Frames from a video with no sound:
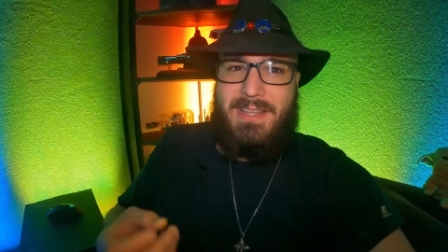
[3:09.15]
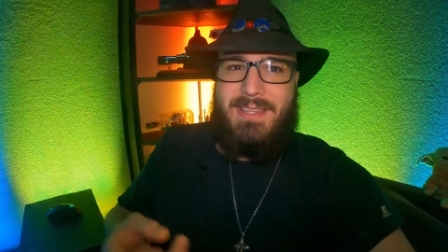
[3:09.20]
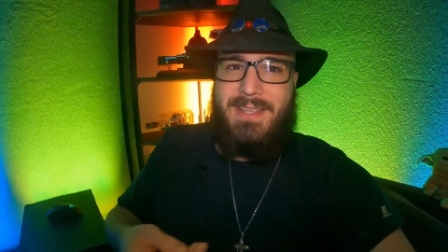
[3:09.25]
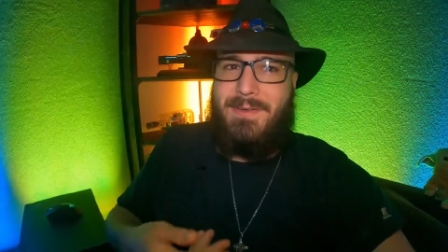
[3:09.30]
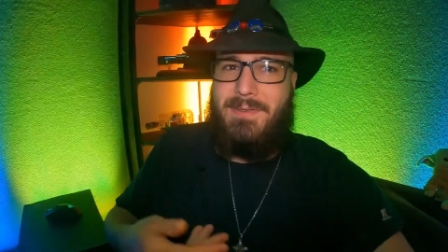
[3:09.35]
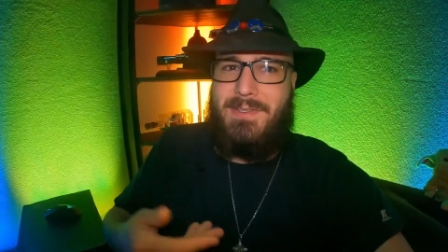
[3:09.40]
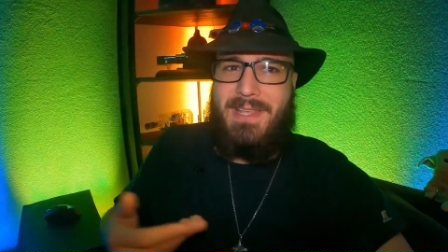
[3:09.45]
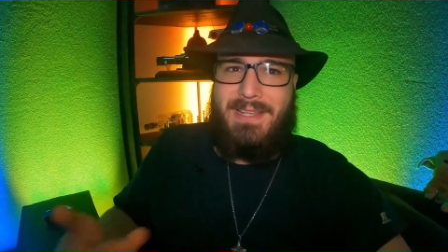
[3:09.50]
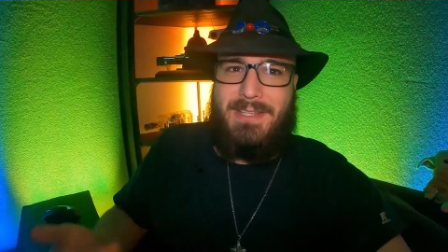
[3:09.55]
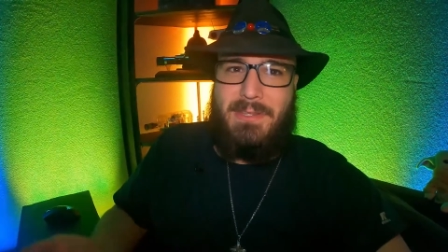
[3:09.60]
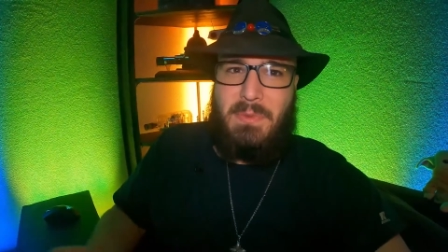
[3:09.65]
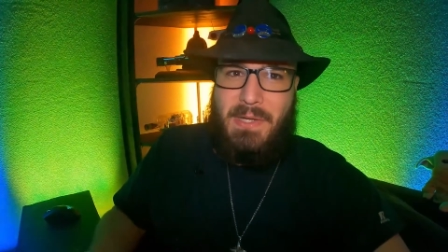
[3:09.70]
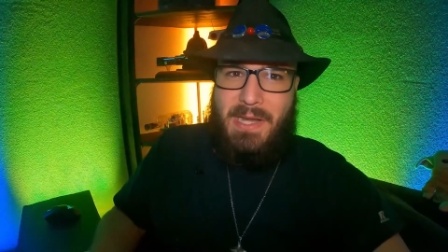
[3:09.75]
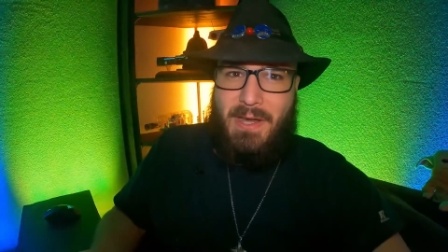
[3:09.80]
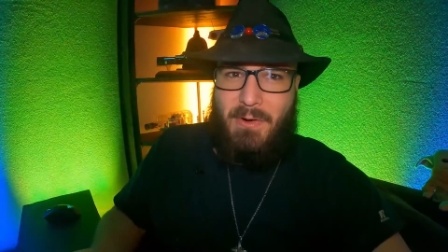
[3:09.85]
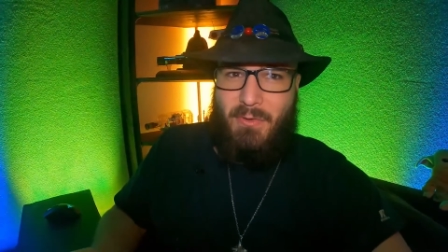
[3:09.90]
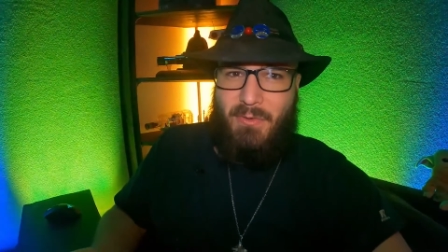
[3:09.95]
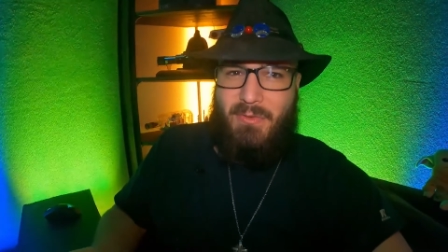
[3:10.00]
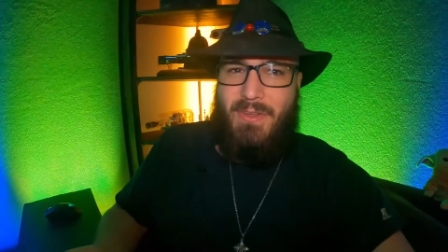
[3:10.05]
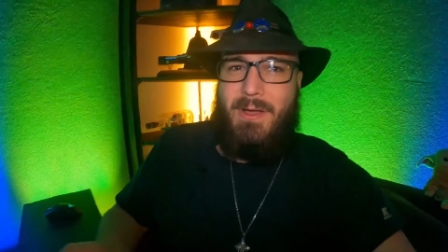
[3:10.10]
I thought it was like a
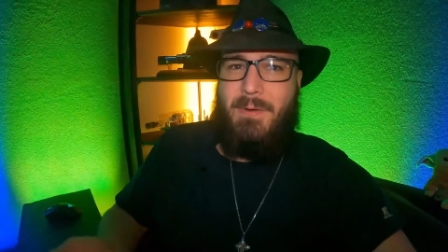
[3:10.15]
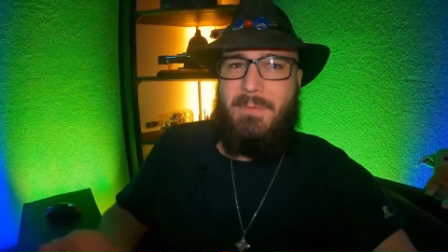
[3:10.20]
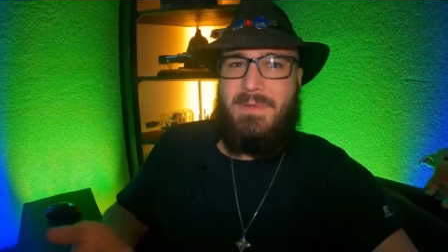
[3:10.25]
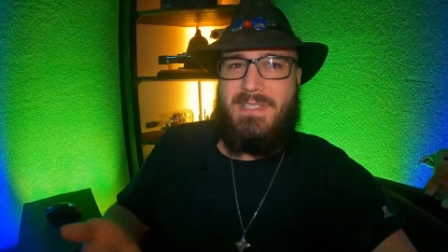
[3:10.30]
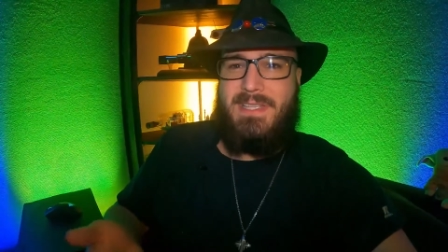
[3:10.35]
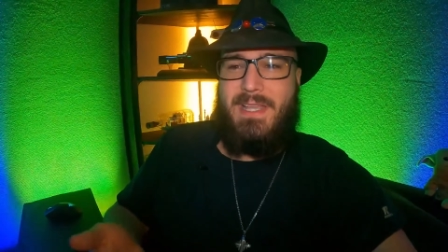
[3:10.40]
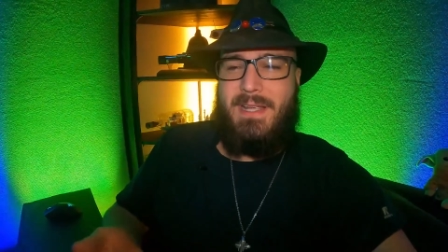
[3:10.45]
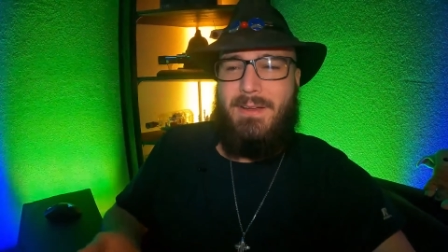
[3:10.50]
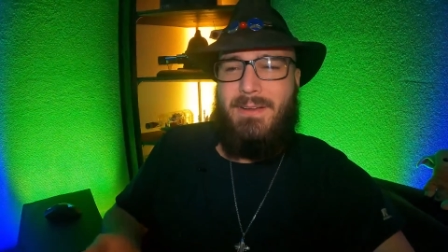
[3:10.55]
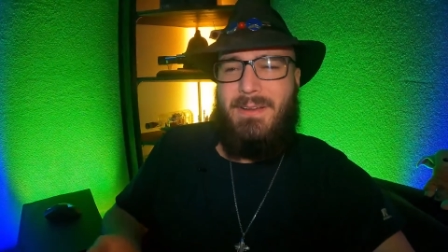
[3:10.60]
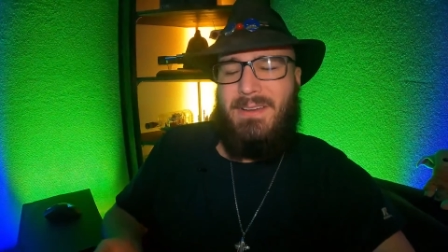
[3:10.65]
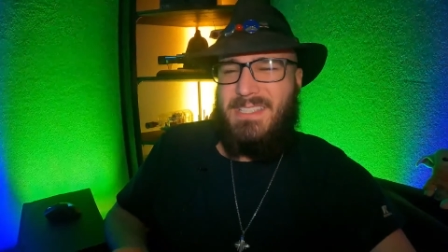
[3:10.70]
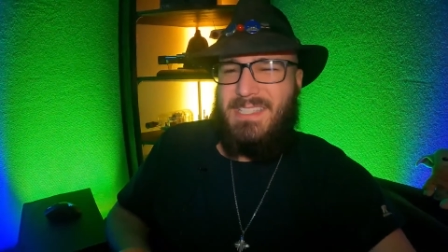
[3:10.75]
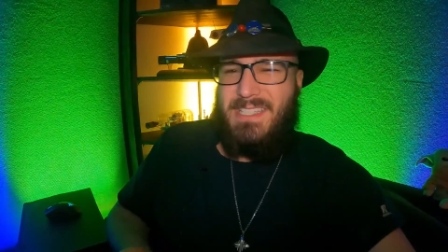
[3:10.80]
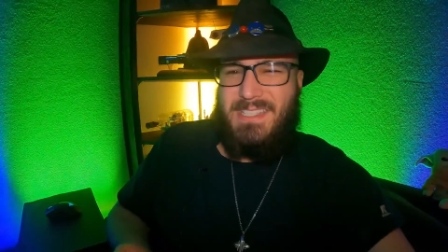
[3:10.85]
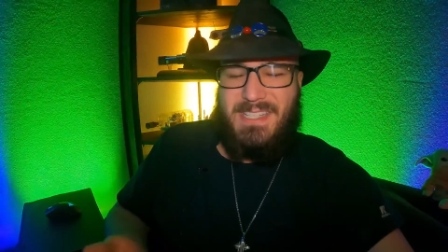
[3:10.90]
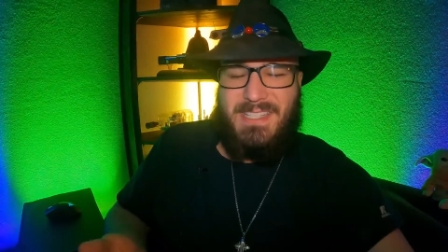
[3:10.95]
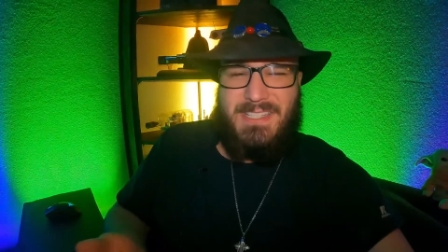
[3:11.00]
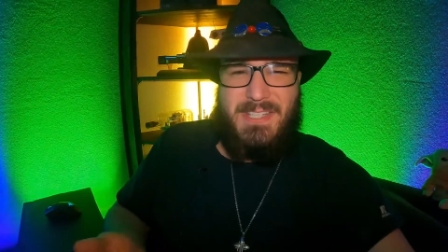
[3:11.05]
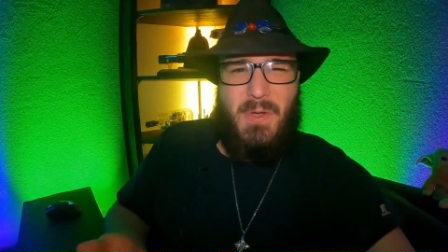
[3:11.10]
three-hour film. I was like, oh,
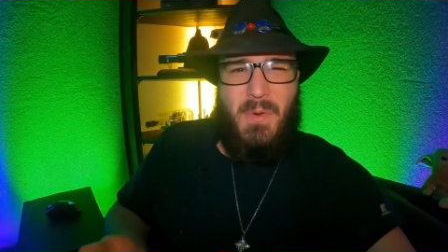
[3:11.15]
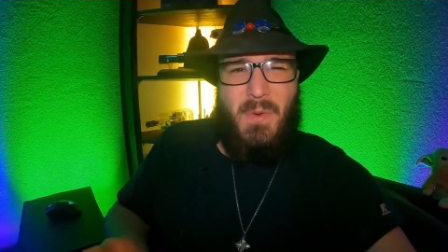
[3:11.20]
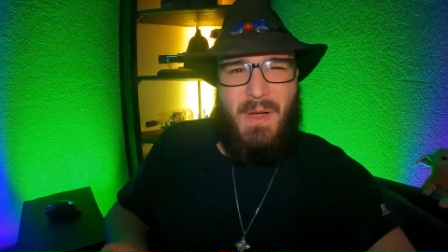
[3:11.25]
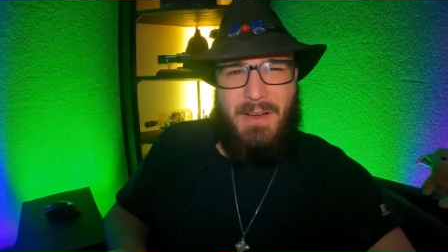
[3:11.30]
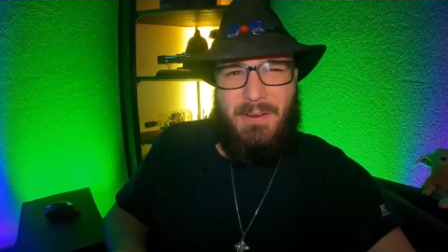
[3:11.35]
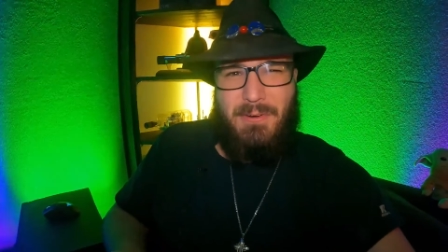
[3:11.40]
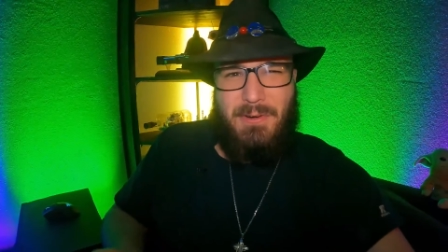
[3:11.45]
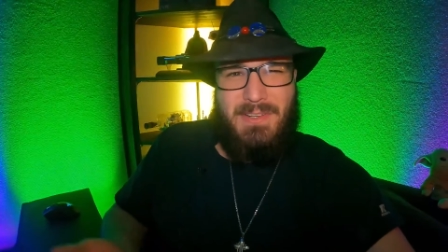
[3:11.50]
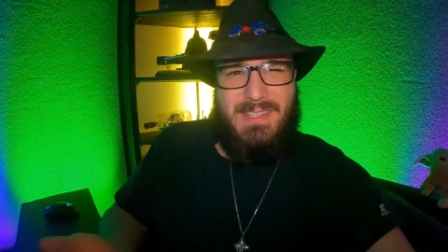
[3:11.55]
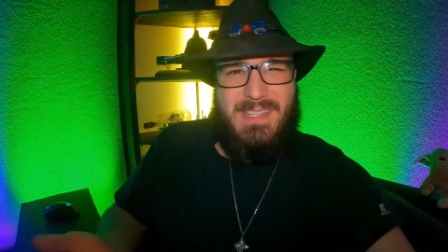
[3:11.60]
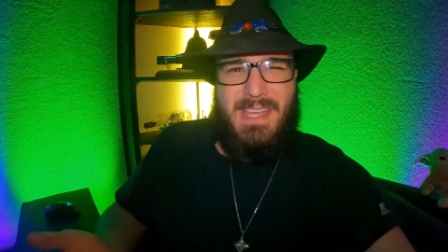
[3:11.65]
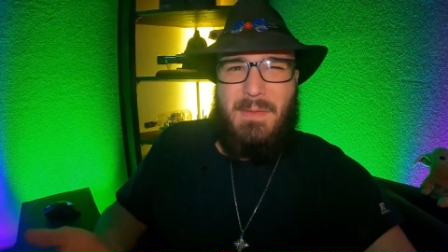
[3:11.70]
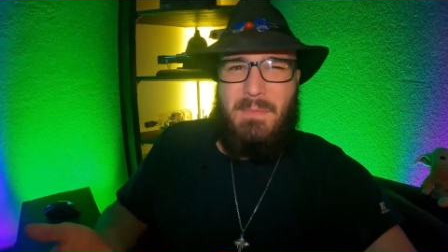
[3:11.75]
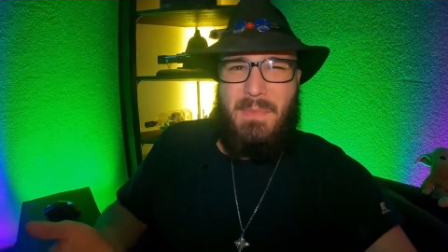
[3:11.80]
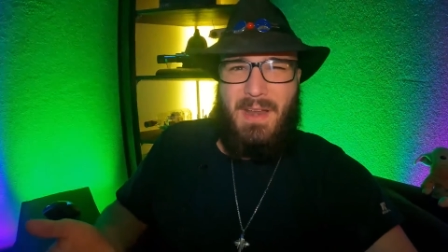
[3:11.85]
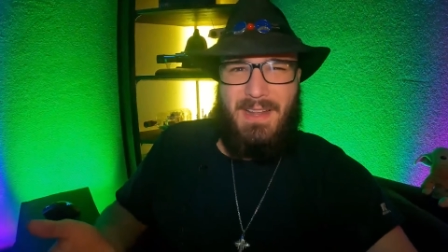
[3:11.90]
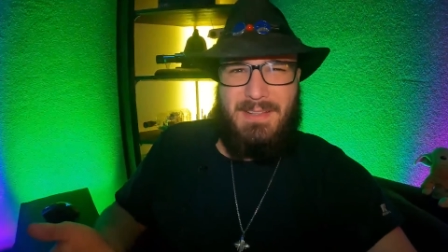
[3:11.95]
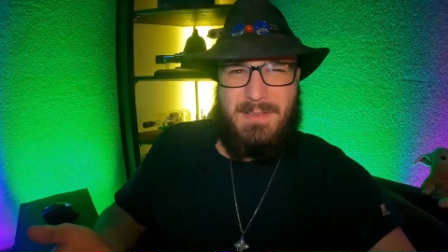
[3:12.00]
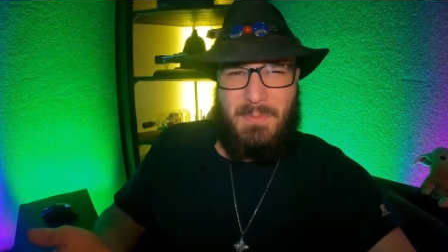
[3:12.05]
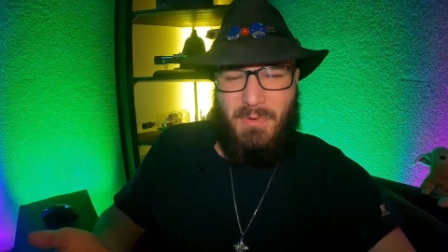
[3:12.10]
it's just a two-hour and
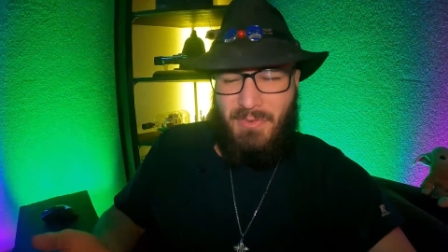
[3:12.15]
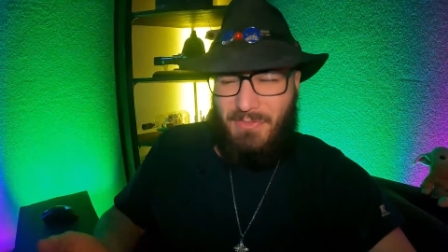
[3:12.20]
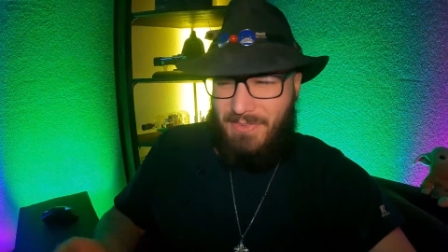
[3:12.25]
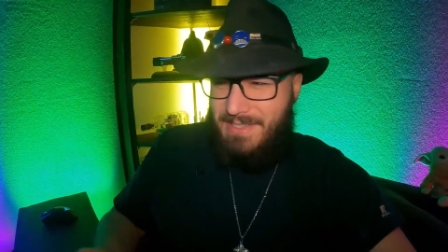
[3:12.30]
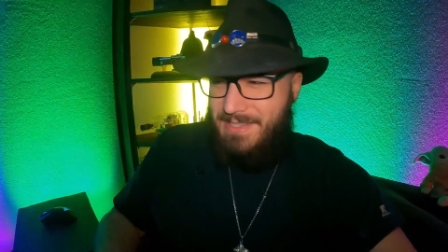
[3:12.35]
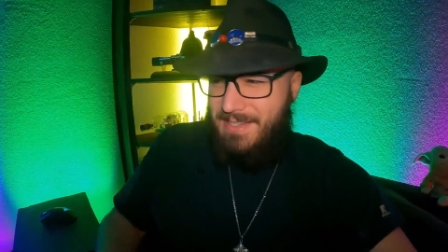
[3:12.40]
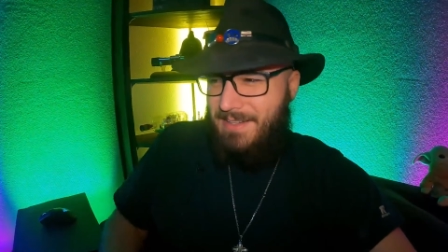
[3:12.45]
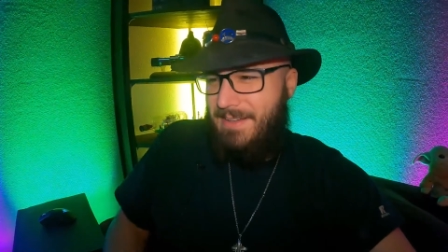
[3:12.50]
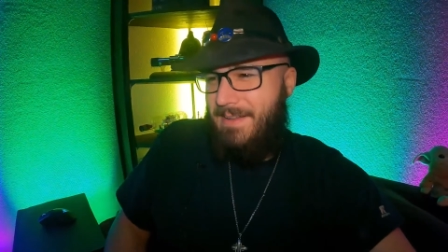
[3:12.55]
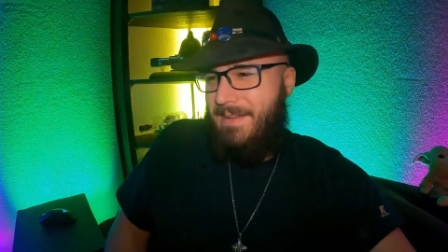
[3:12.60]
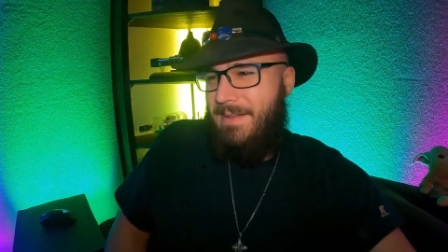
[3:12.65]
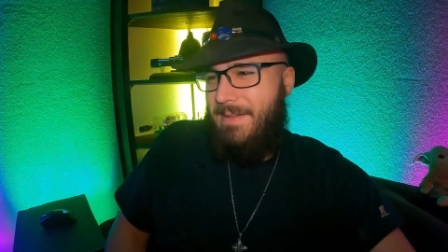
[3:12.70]
ten minutes movie.